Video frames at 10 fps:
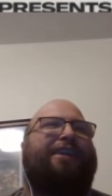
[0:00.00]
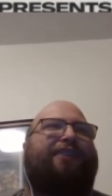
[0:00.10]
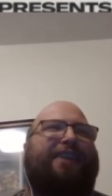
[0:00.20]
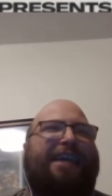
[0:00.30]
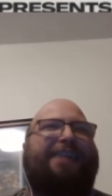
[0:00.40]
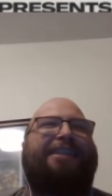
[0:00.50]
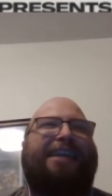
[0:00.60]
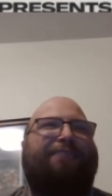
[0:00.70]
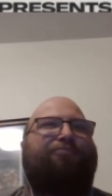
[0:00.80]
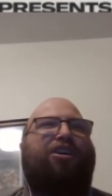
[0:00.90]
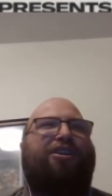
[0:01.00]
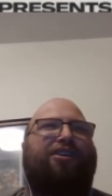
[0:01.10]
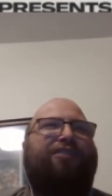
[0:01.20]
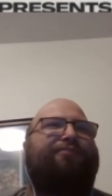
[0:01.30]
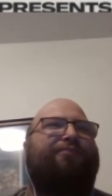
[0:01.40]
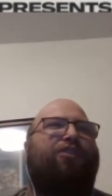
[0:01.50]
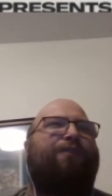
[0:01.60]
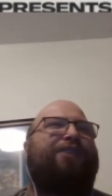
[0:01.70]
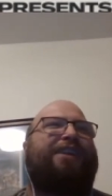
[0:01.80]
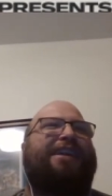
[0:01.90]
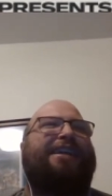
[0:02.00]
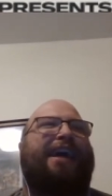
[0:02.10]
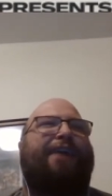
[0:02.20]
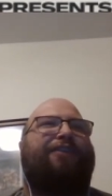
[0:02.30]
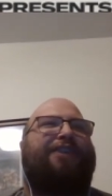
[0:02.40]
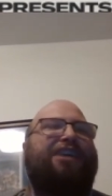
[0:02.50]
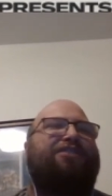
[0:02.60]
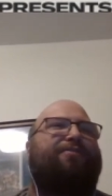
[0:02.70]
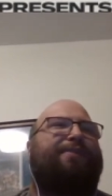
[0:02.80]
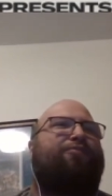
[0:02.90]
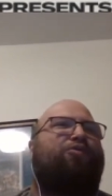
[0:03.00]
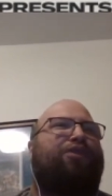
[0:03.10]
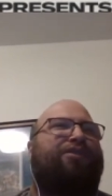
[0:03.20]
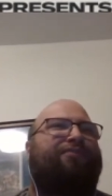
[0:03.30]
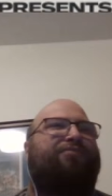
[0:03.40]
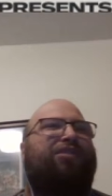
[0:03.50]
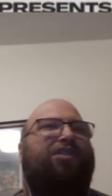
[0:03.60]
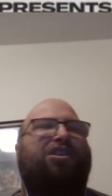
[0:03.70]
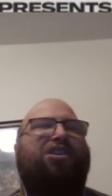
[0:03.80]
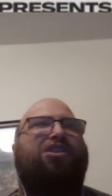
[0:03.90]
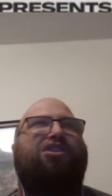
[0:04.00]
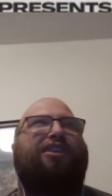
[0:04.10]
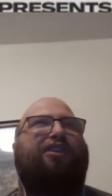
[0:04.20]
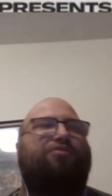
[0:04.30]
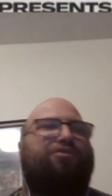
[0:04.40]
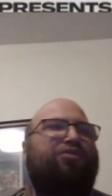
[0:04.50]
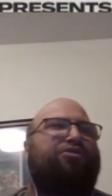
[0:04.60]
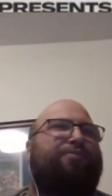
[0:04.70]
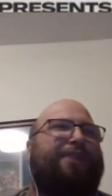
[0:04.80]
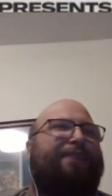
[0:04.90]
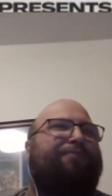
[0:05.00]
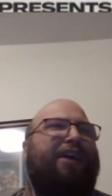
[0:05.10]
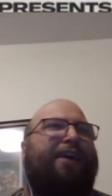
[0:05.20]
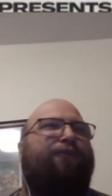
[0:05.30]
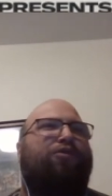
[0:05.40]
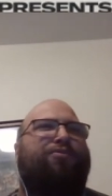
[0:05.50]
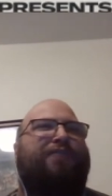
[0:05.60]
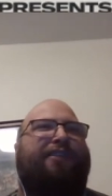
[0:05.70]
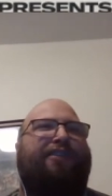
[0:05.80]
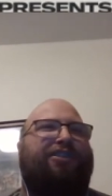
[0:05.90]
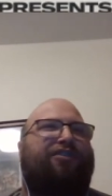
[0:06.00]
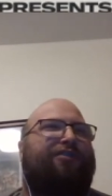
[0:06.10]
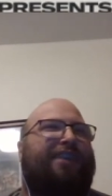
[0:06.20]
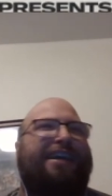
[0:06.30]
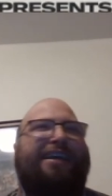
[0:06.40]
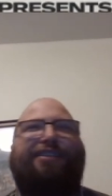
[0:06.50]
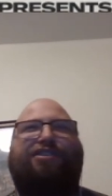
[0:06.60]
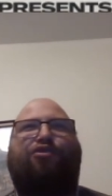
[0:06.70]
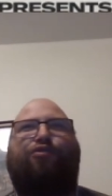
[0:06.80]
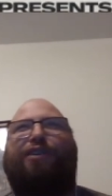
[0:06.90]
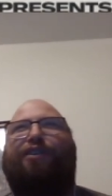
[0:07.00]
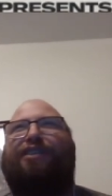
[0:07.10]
like Anthony had brought up. Hopefully, they can advertise a little bit more on their own social media platforms, whether it's on X, Twitter,